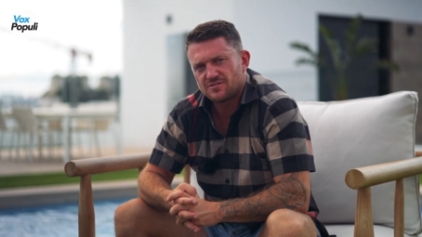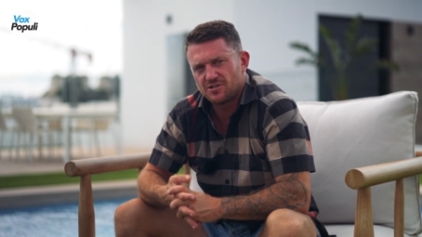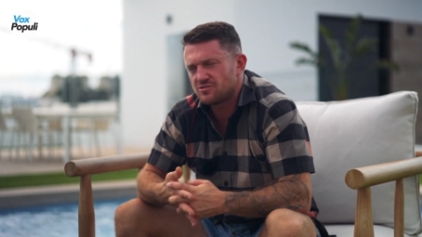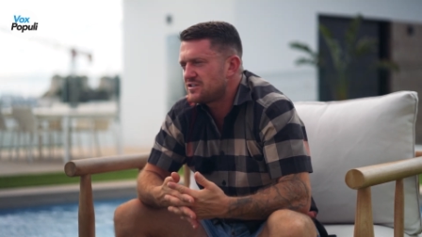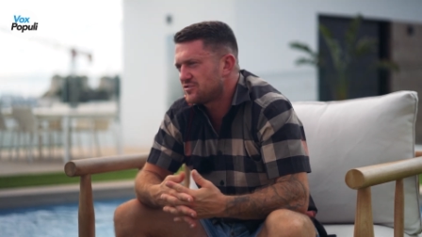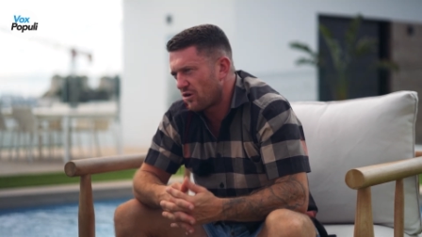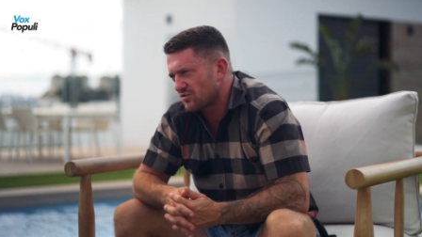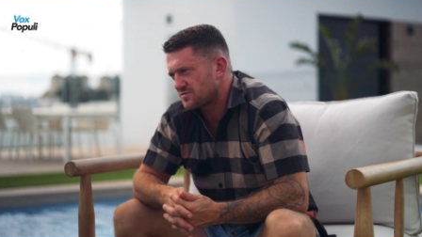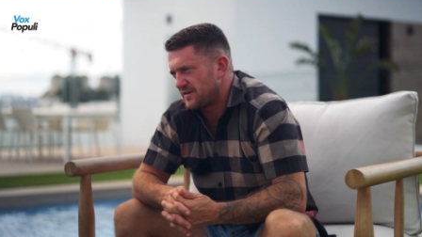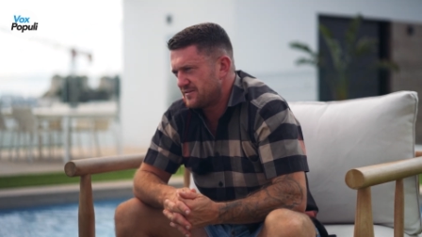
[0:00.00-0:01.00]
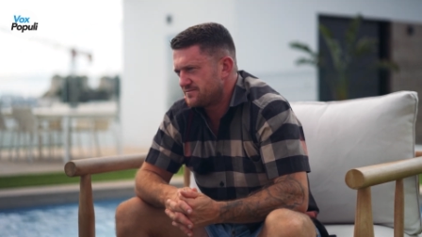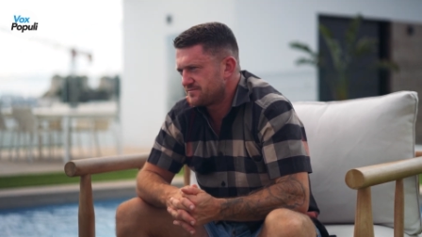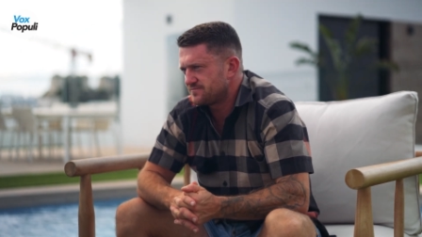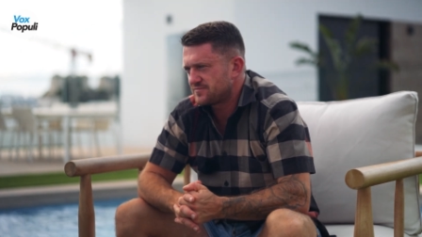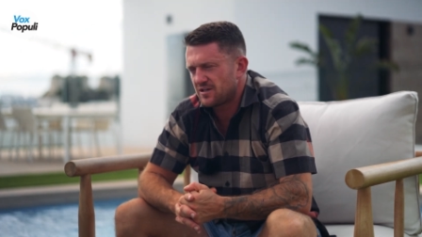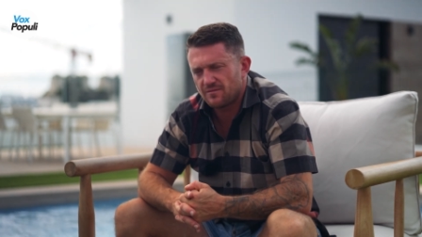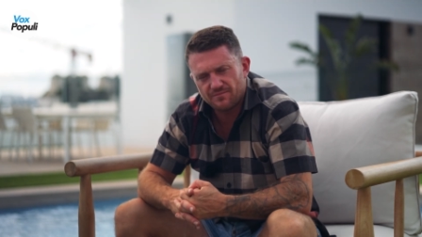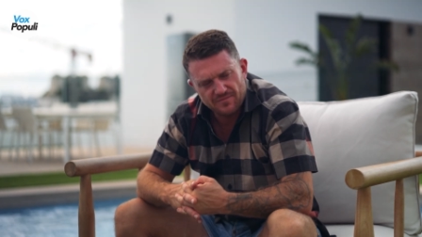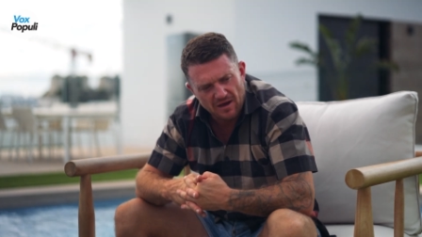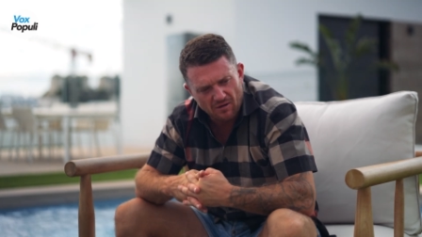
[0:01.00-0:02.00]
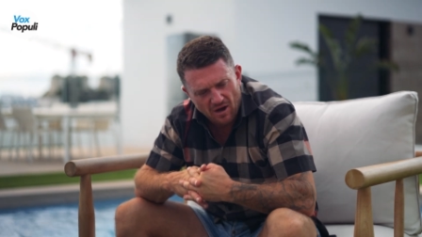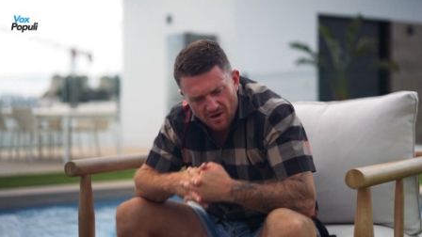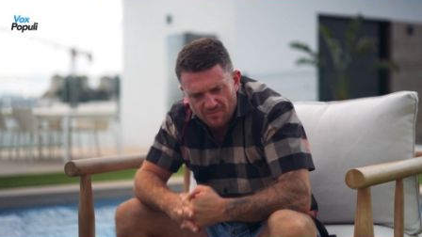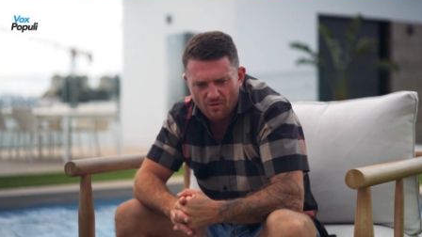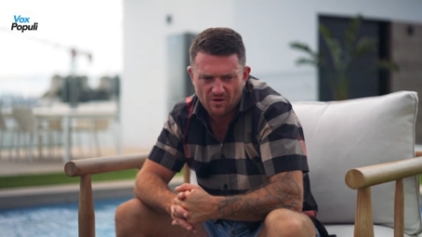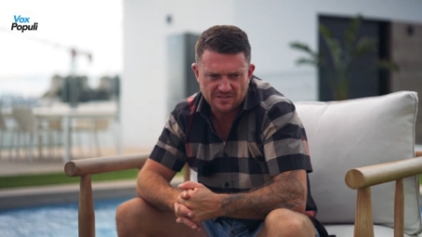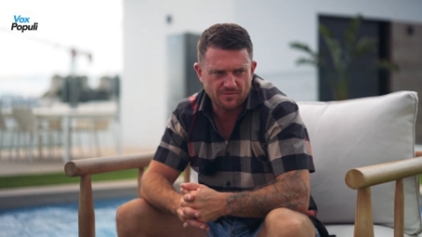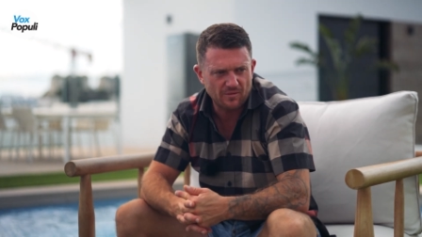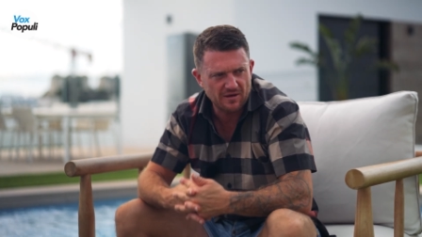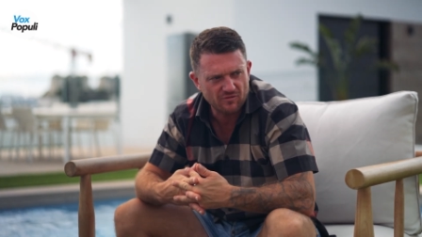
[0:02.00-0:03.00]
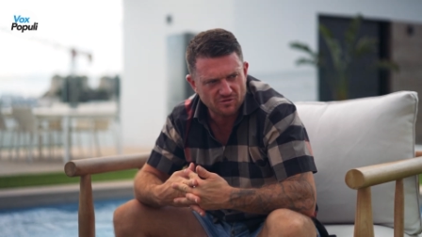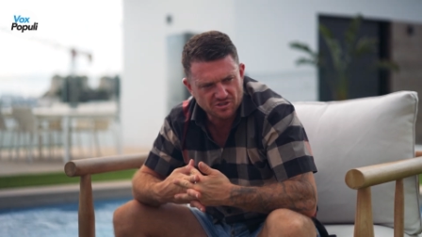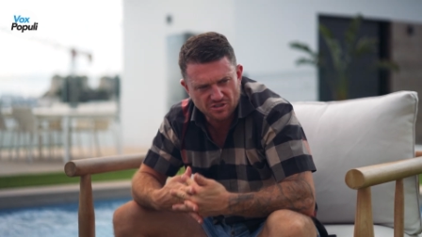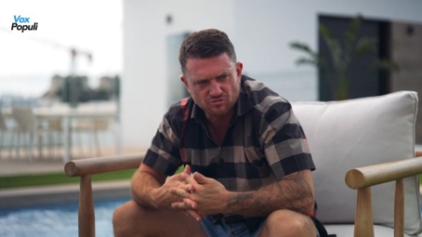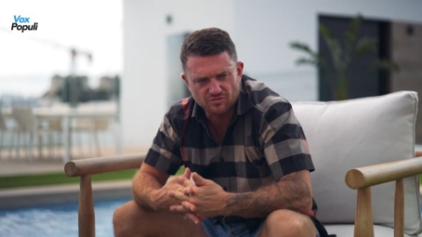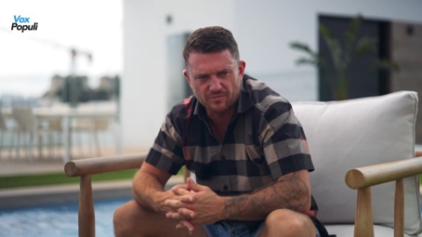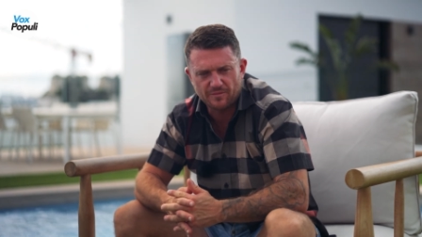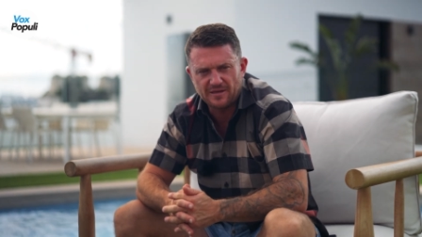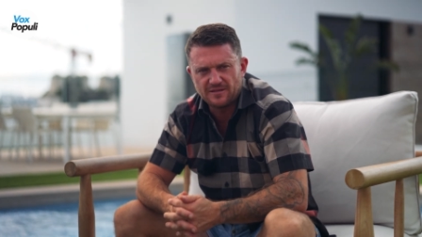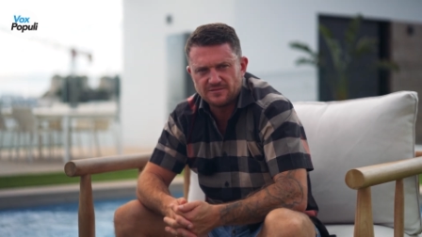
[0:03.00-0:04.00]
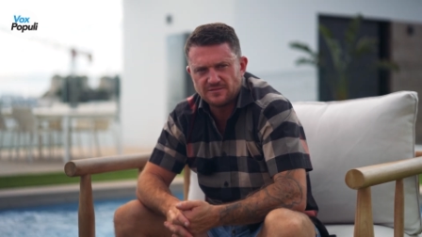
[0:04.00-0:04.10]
to usually dox me. Now, I don't mind, but when I've got children with me,